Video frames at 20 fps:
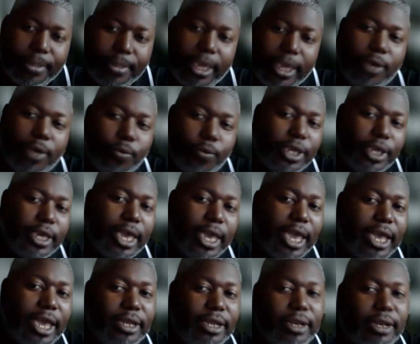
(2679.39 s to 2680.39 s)
and we
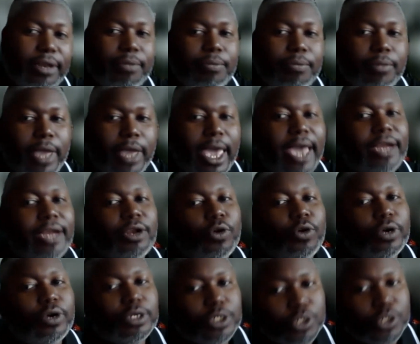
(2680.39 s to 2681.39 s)
had added
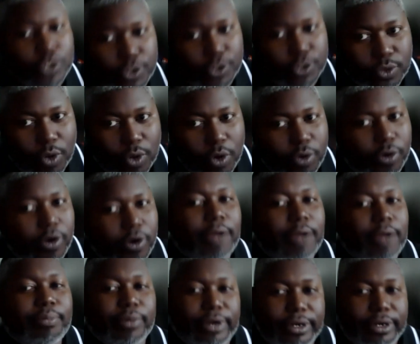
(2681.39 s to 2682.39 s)
on 2 owner
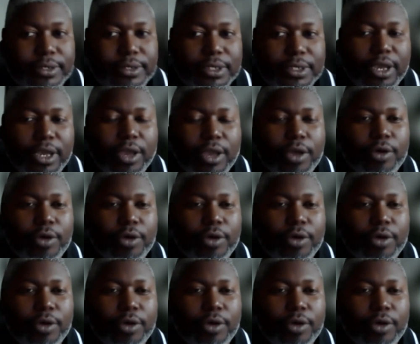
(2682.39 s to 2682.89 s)
operators,